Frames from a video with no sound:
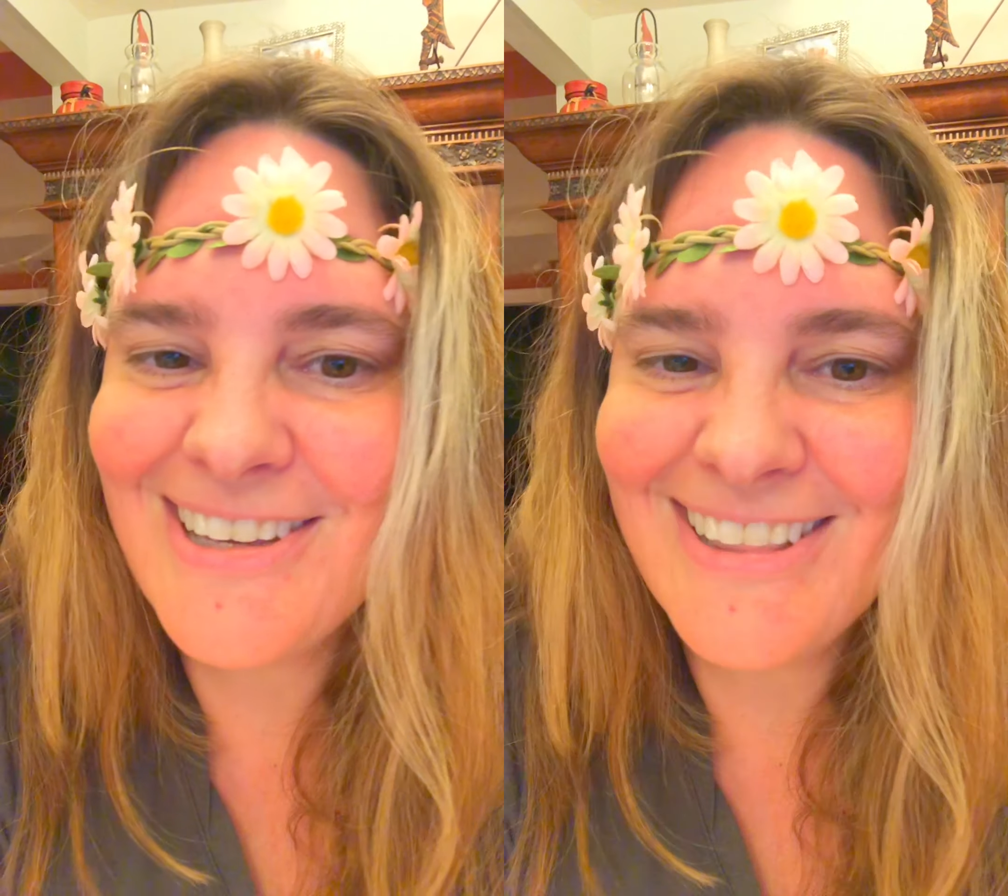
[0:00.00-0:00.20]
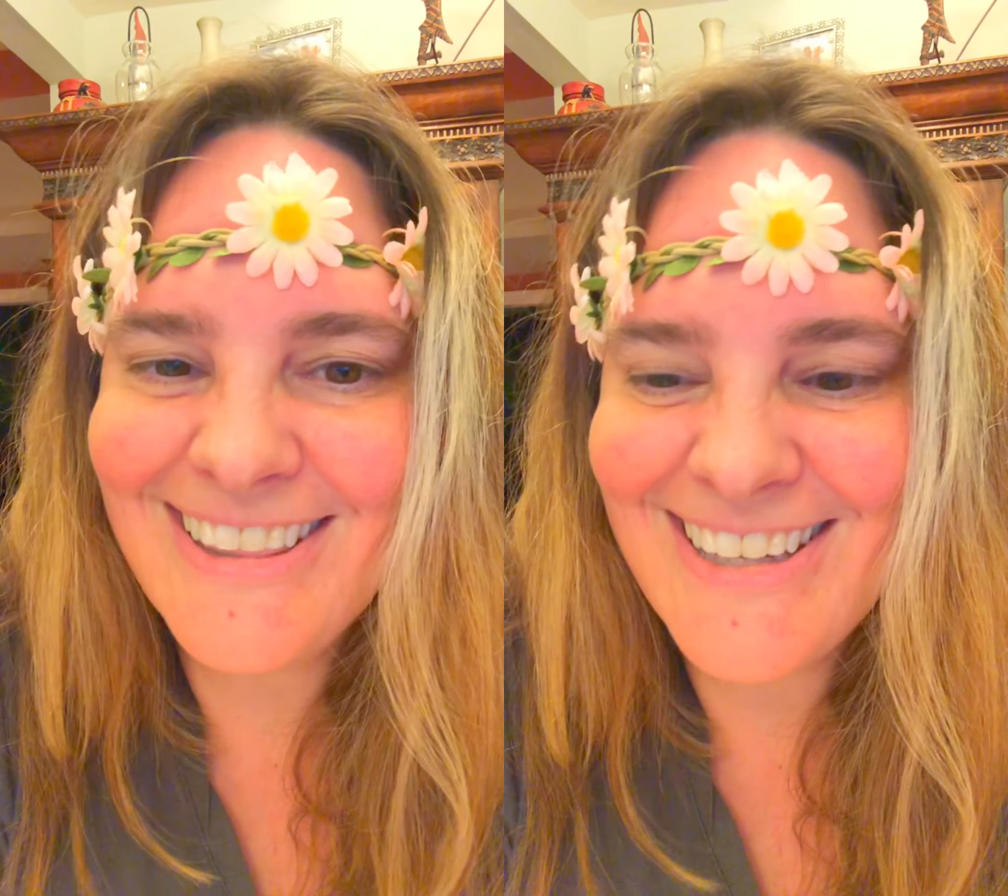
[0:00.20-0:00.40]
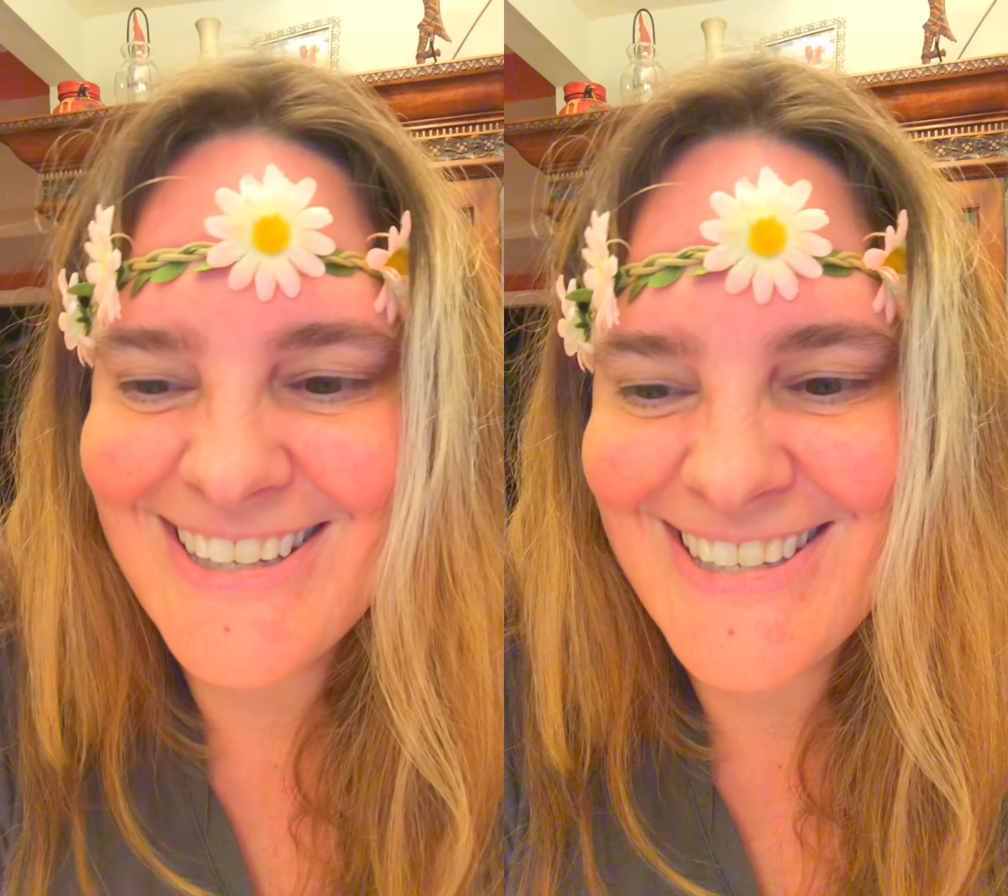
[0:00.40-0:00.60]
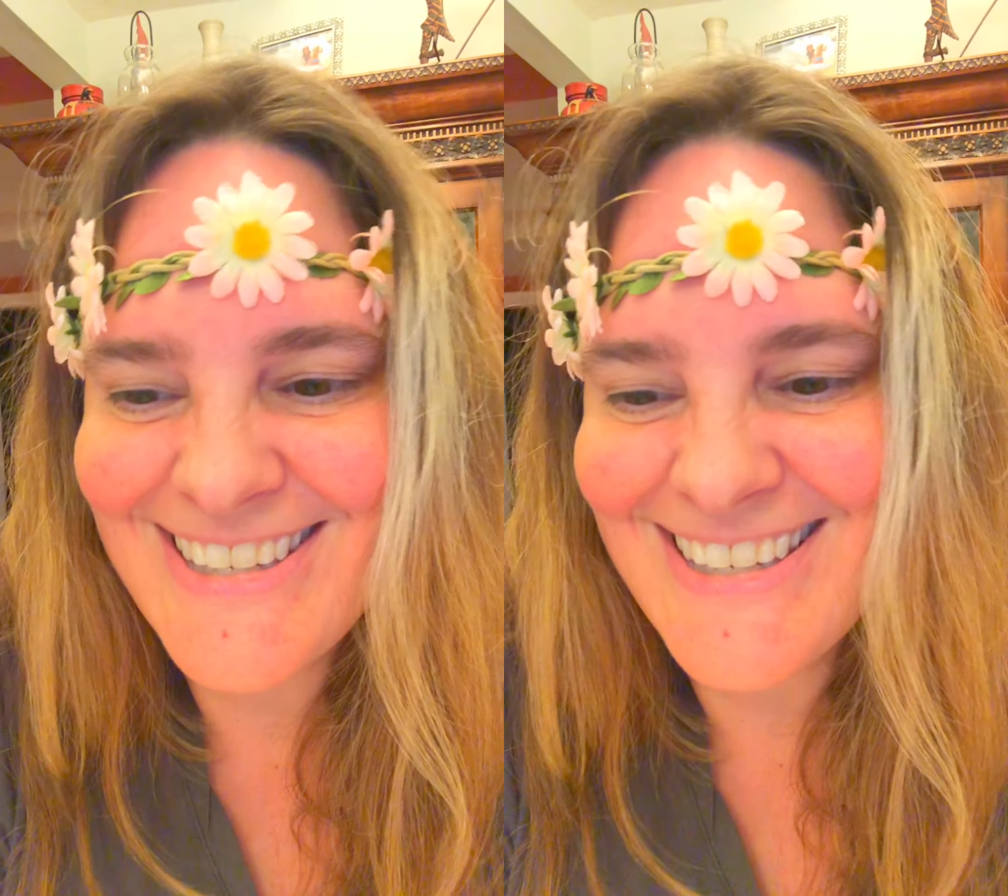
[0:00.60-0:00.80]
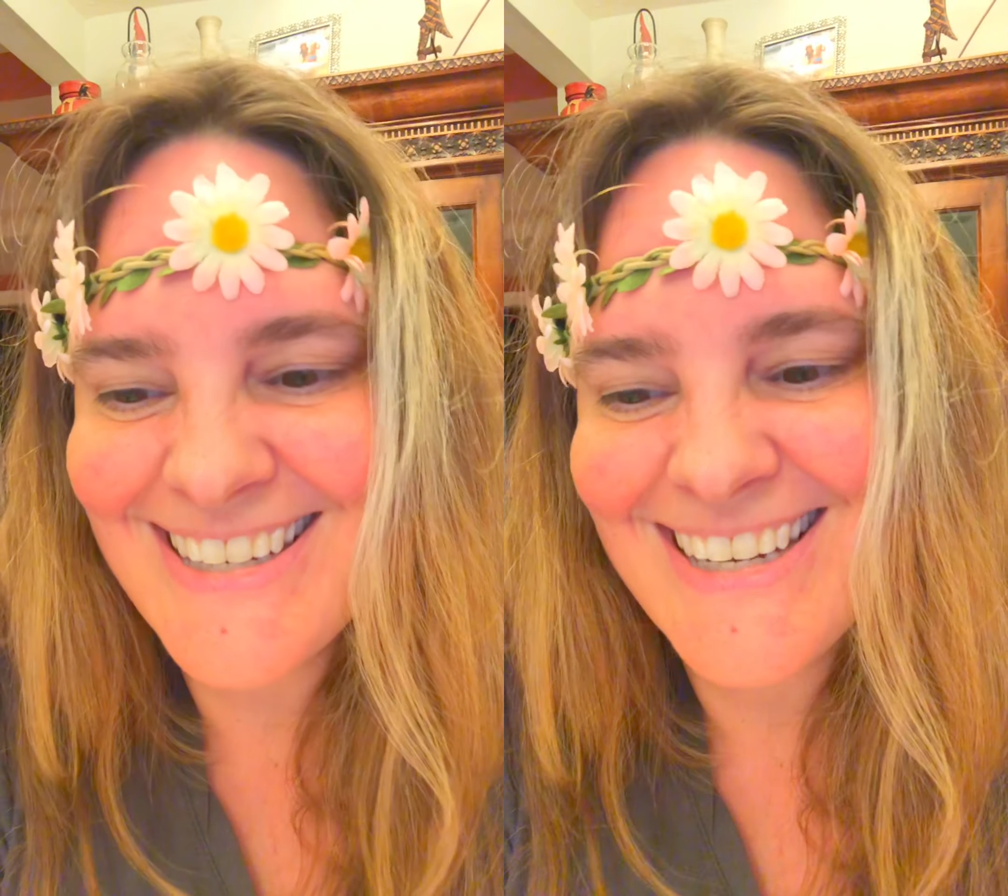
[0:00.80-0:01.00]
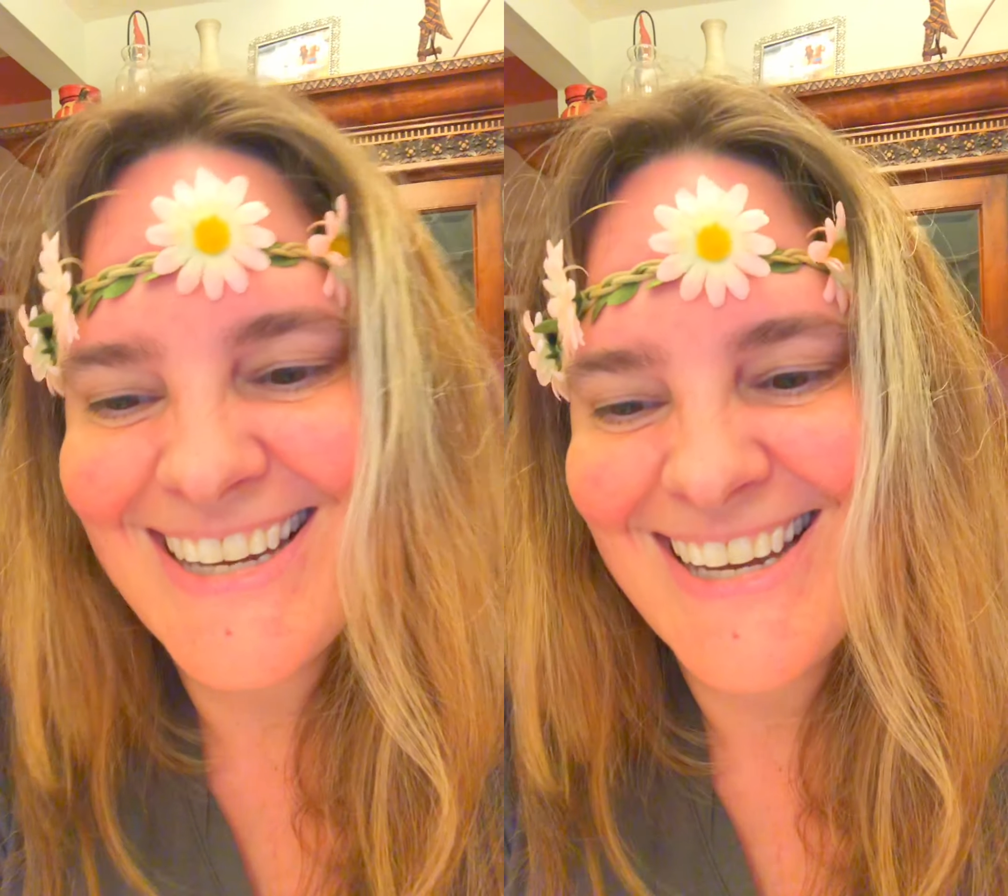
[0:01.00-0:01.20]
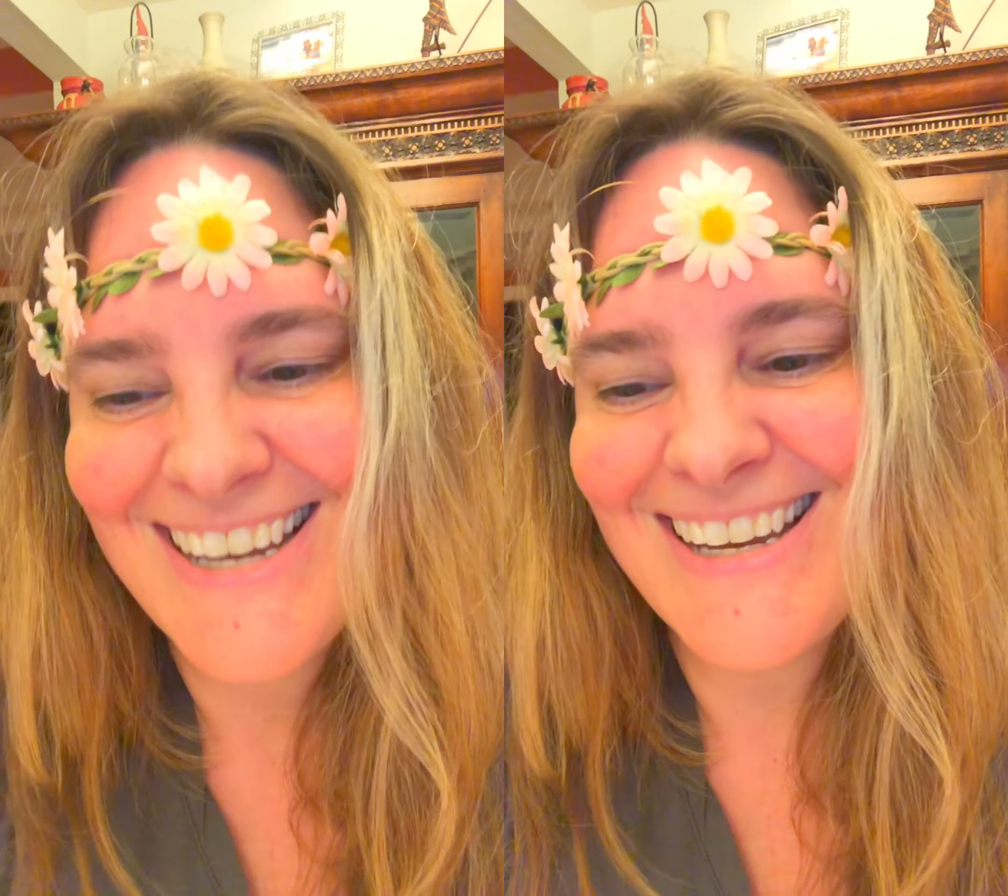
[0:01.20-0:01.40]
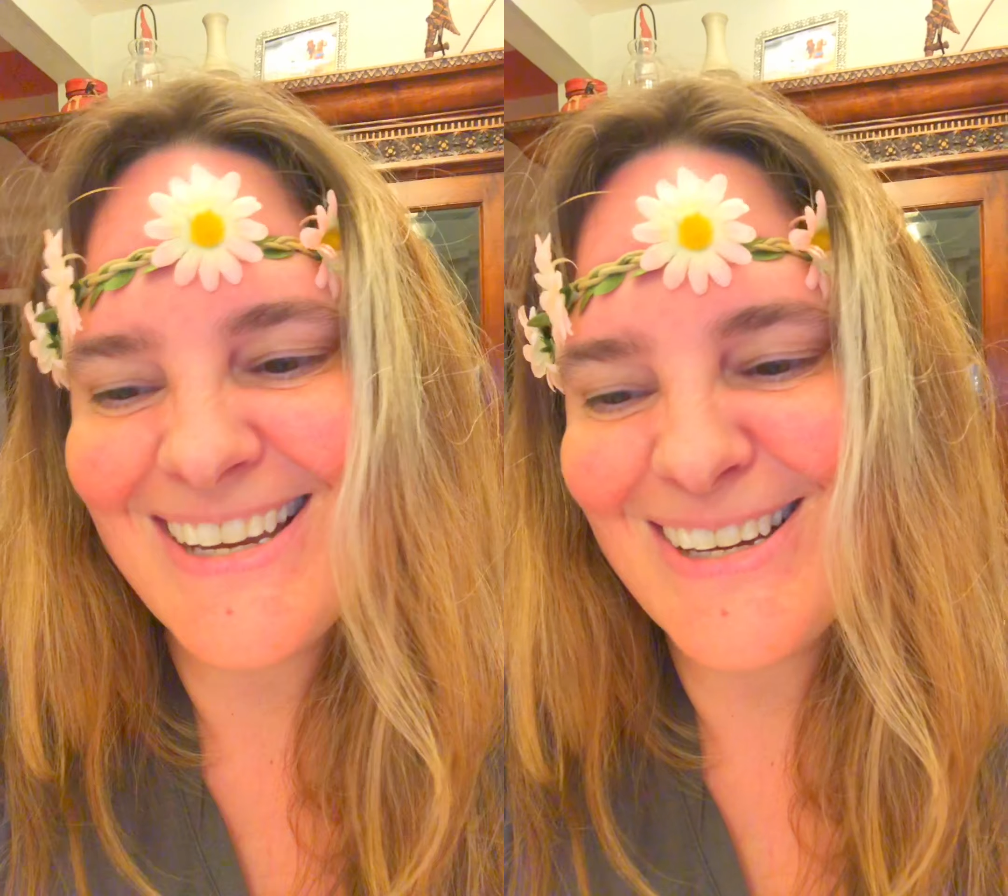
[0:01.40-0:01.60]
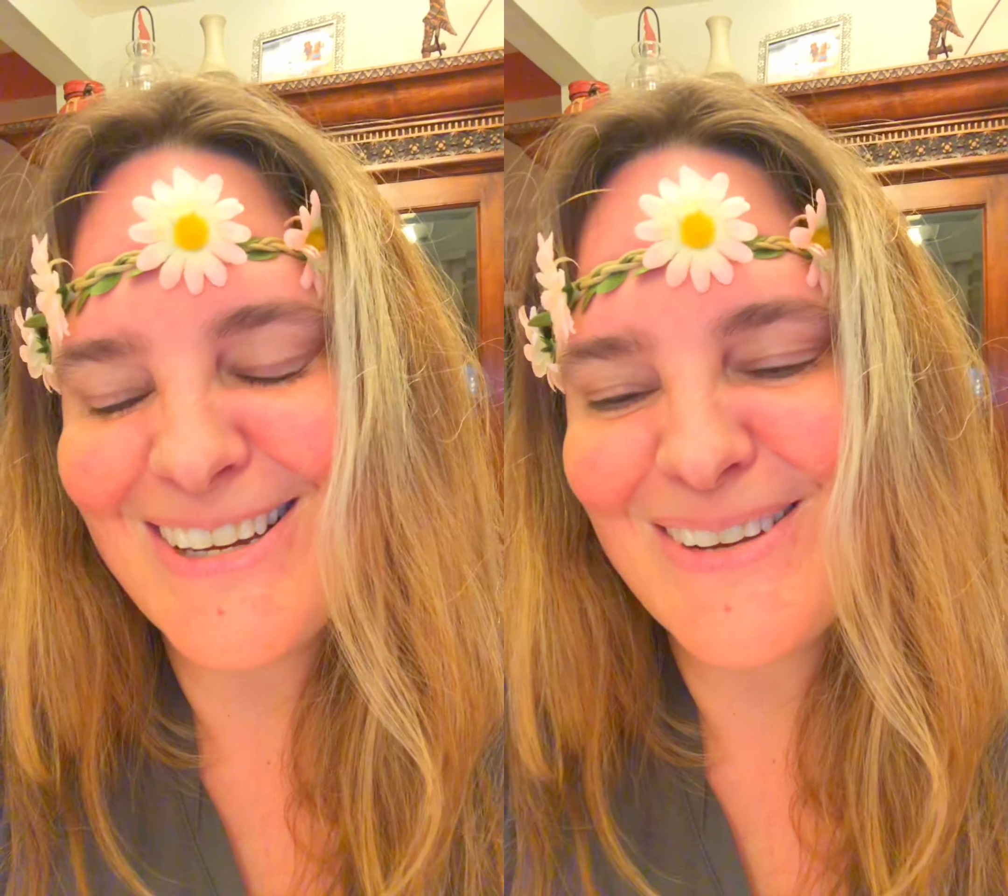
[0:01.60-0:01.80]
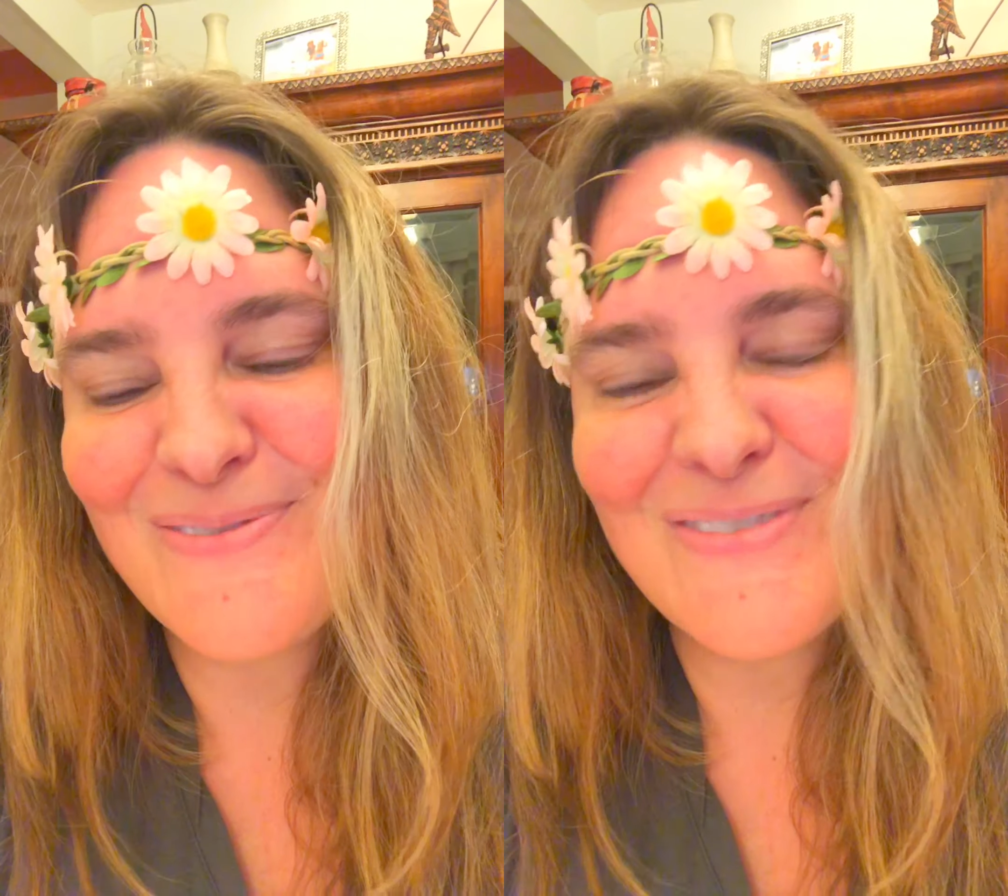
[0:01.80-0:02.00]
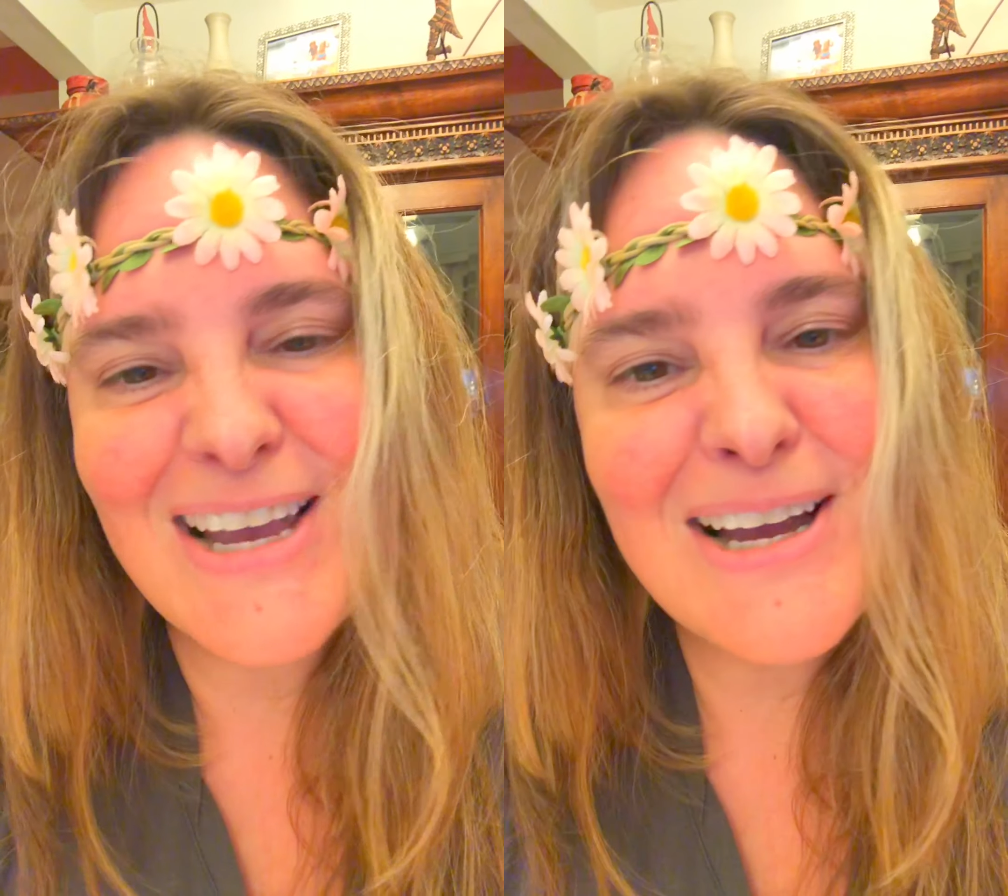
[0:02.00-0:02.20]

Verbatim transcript: the list. Um,